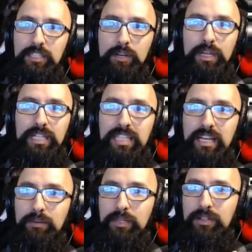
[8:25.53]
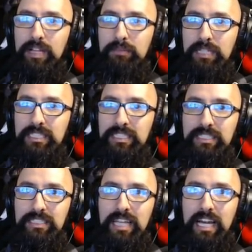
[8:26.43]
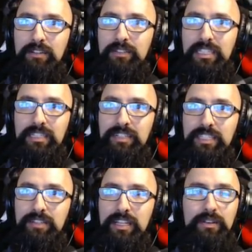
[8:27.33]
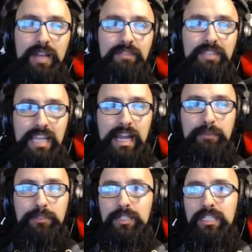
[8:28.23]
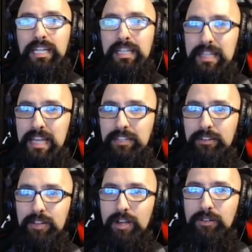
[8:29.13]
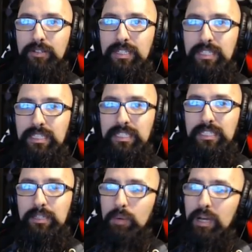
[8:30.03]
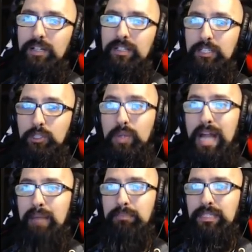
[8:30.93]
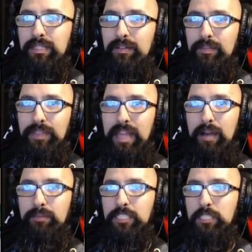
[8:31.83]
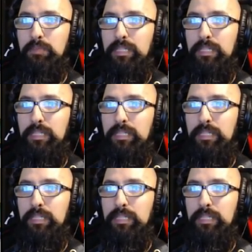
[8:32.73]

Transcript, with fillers: Is there a way to tell what your enemy is? I don't think there is, right? You have to capture it and then you know. Well, crap. Now I'm just